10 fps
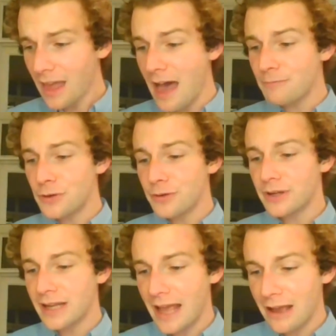You can
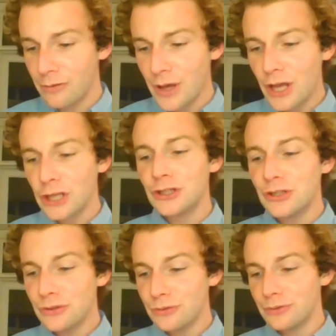now
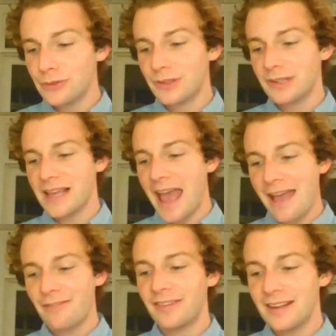use the
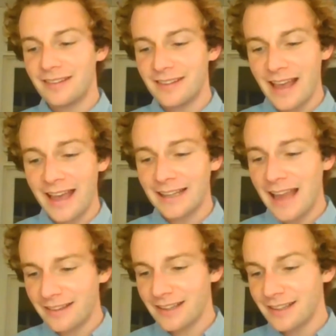FCCA
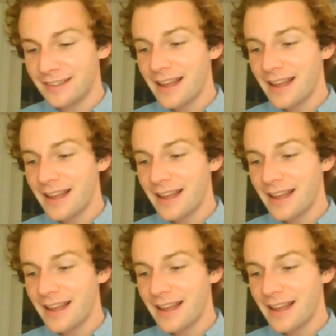letters